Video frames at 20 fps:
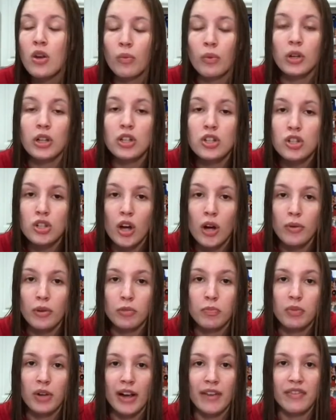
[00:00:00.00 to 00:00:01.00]
gonna start
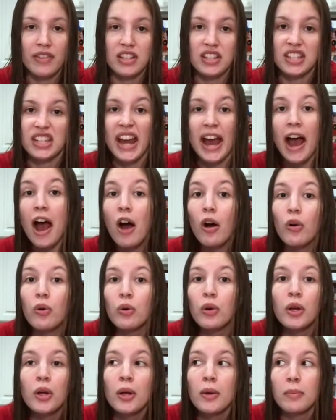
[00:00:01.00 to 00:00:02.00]
with breakfast
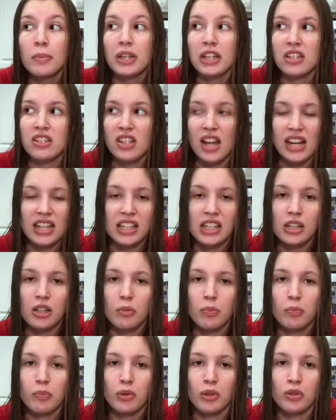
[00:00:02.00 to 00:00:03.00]
now, because I need
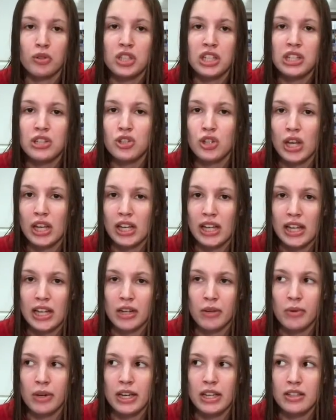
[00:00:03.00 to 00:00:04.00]
a protein shake
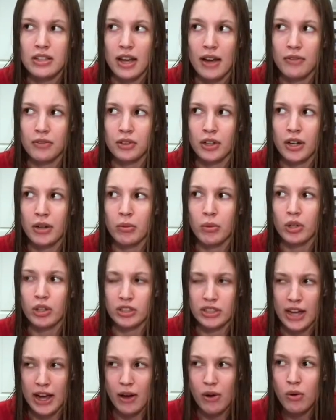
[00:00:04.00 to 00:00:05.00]
anyways after I
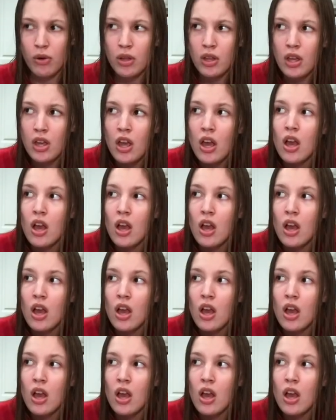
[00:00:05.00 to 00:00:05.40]
worked out.